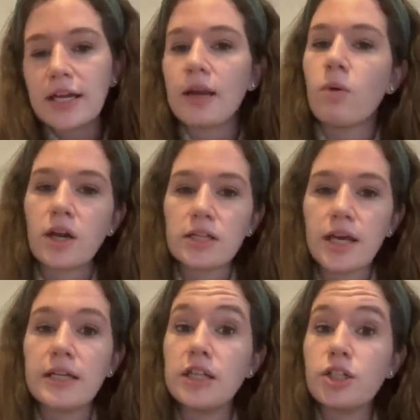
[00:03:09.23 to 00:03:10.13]

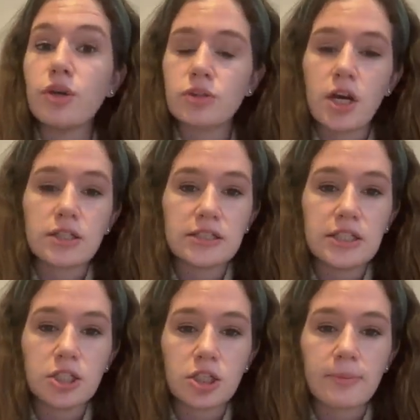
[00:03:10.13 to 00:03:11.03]
I needed to go talk to the
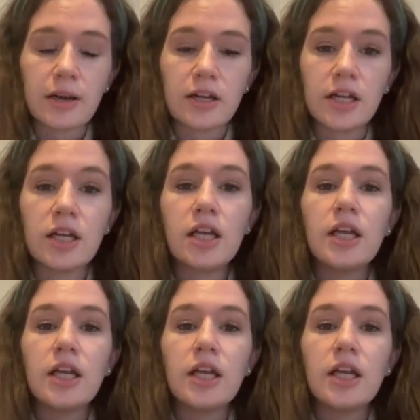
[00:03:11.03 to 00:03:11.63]
teacher about it,